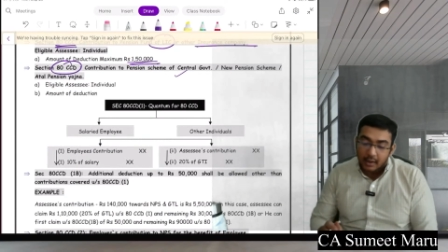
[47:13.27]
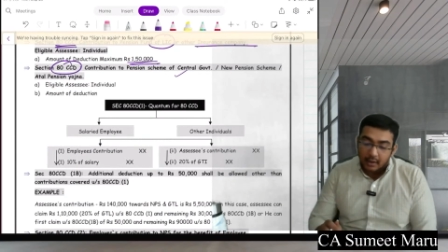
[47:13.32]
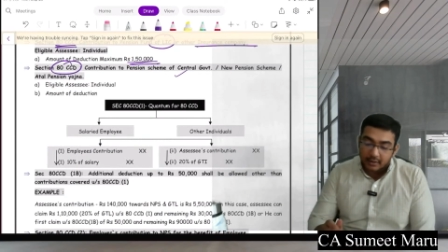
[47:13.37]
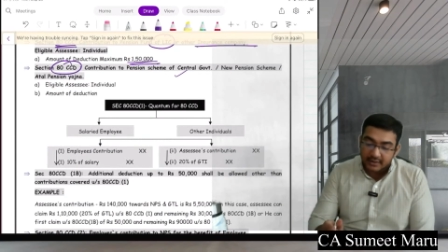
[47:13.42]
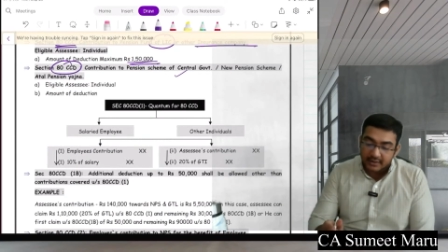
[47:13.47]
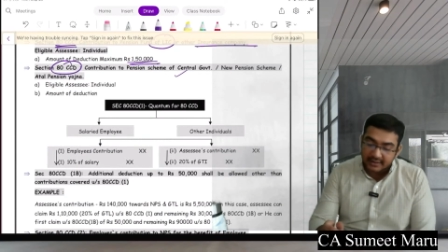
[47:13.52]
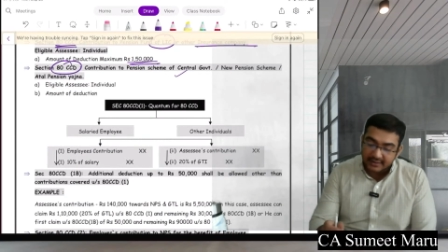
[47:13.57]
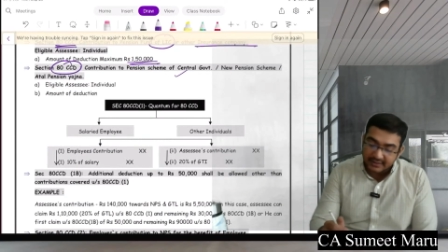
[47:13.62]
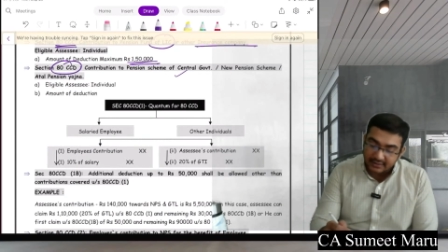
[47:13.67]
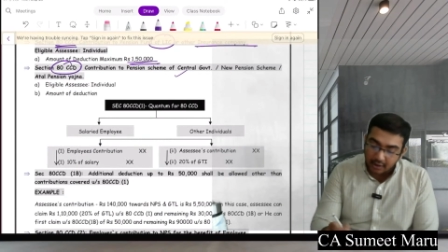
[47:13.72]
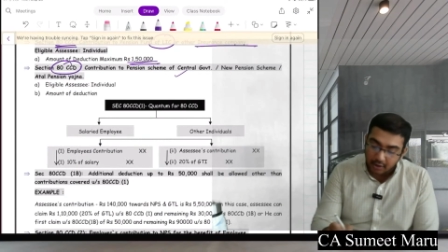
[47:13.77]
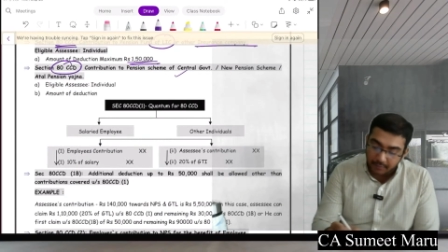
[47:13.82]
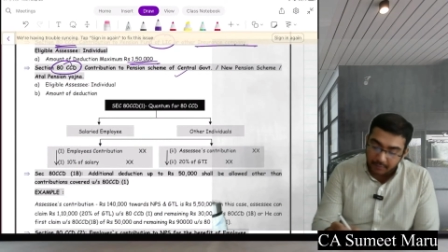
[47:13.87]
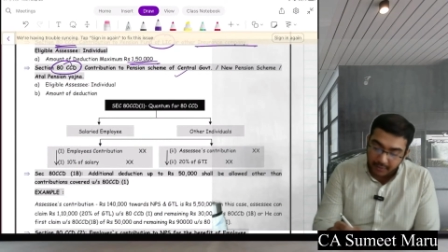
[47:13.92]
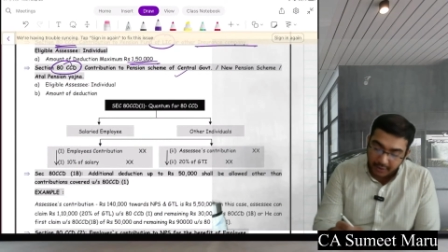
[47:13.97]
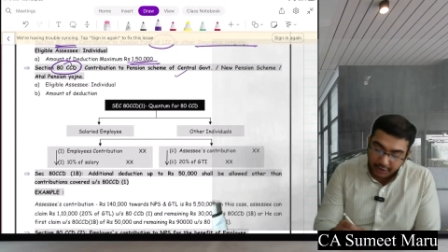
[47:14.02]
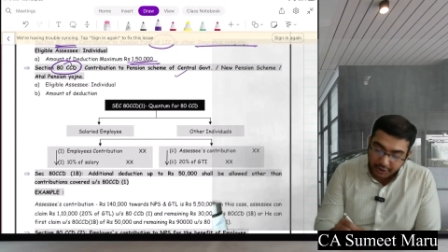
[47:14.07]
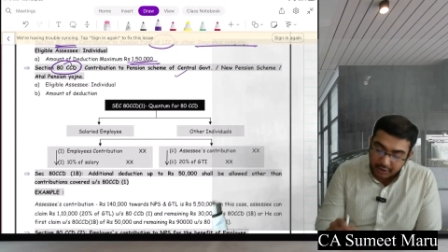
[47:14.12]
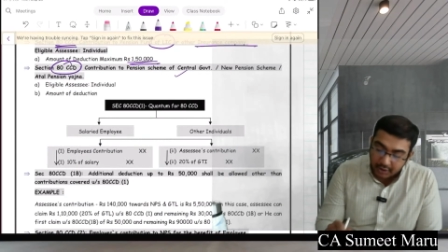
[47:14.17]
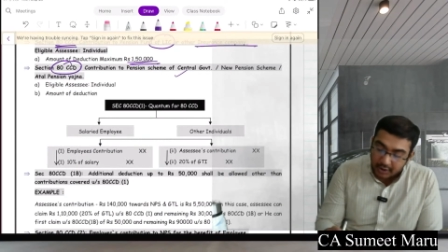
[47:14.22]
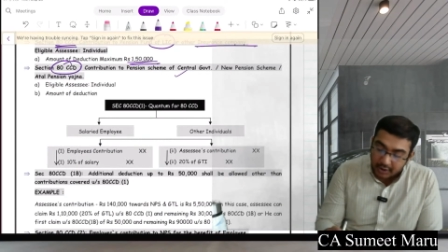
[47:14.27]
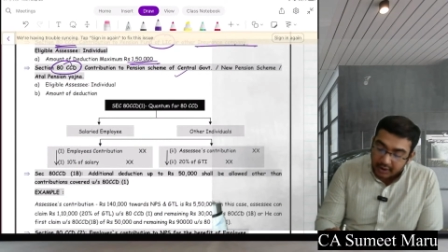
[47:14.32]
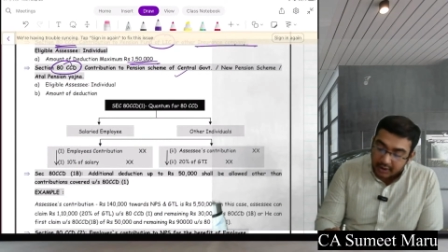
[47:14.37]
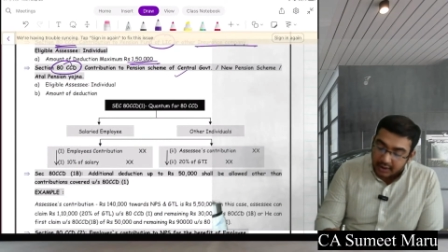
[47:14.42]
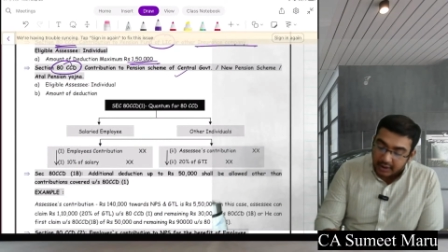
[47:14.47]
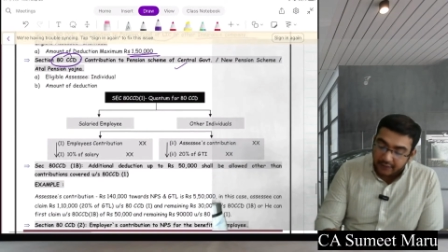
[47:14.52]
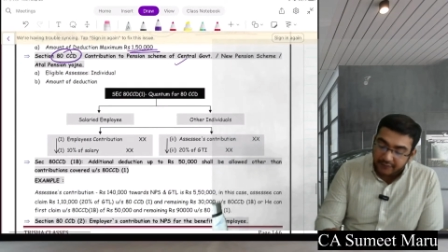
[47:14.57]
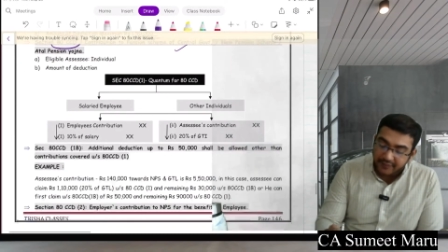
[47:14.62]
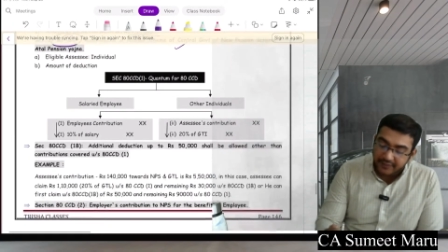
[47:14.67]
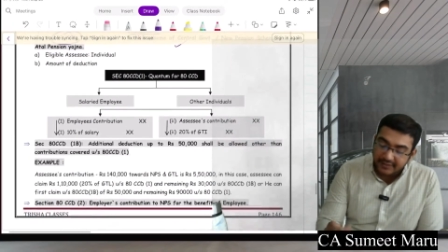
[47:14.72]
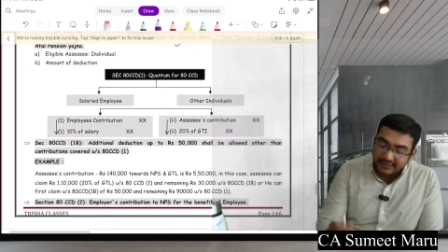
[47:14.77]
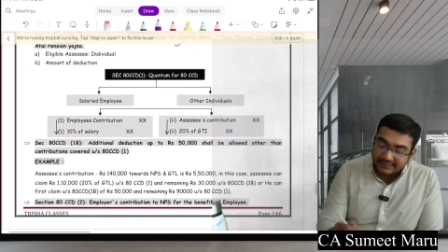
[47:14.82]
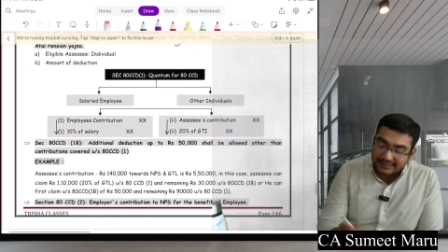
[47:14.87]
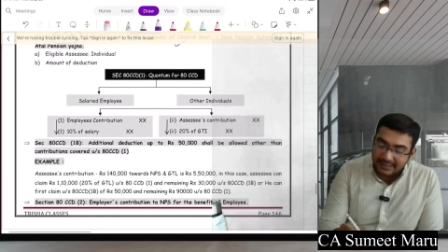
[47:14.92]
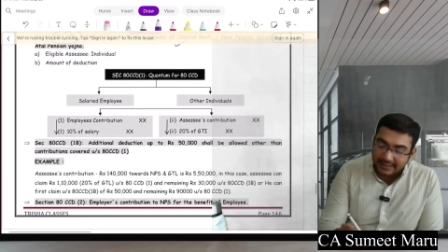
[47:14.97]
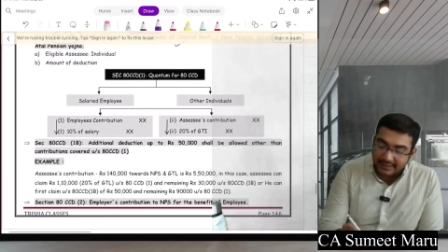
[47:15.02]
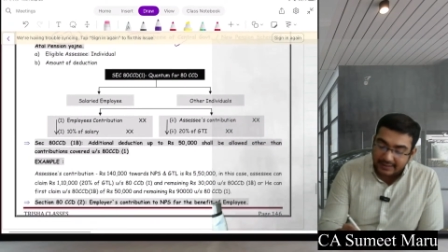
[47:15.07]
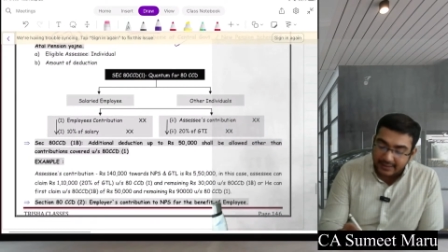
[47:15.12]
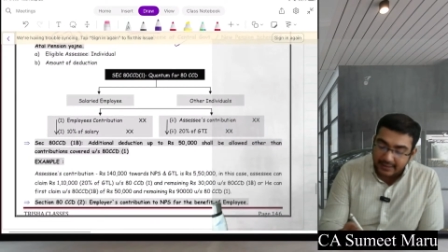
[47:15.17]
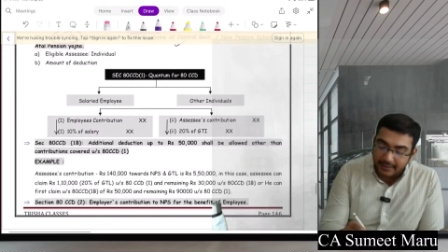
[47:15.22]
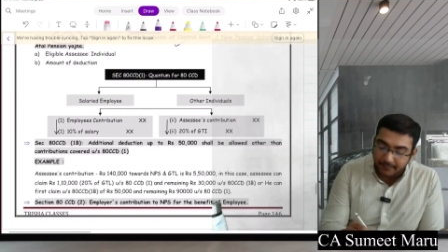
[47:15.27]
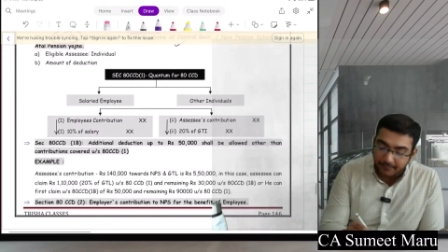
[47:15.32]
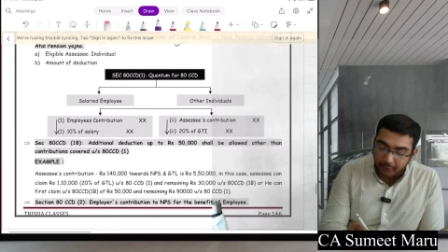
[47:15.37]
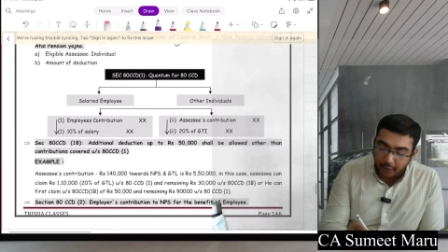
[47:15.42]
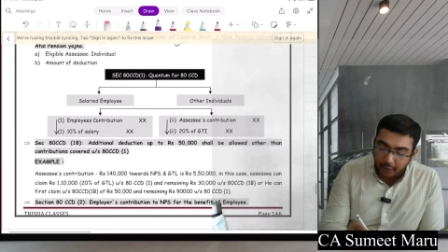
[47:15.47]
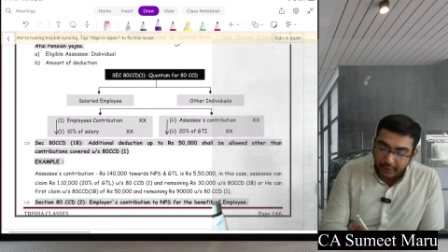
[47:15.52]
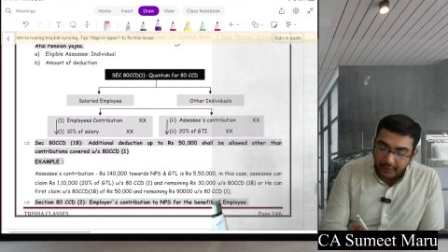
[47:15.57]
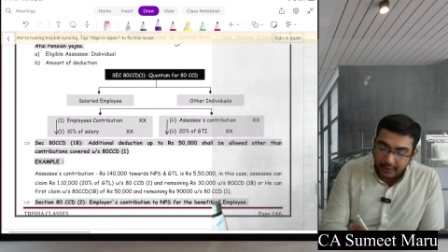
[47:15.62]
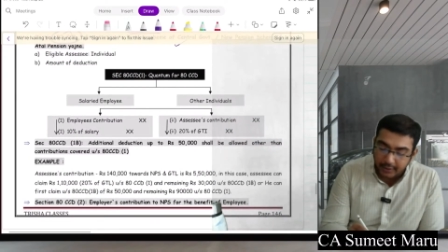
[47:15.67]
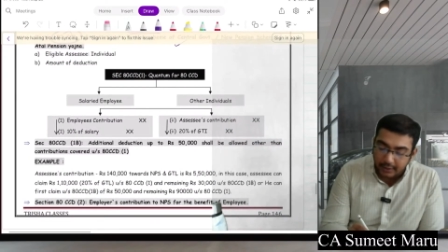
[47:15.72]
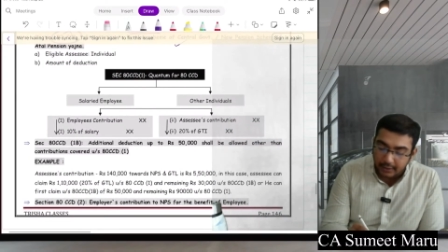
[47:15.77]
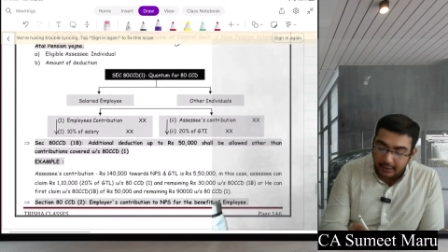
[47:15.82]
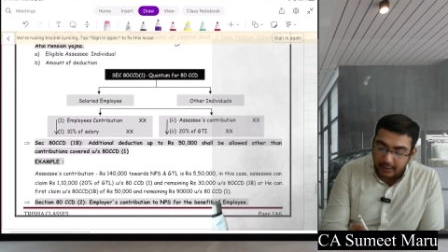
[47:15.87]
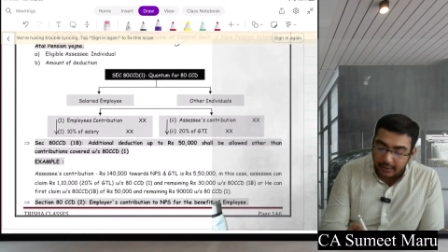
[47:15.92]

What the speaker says: That is how much? If he is salaried employee,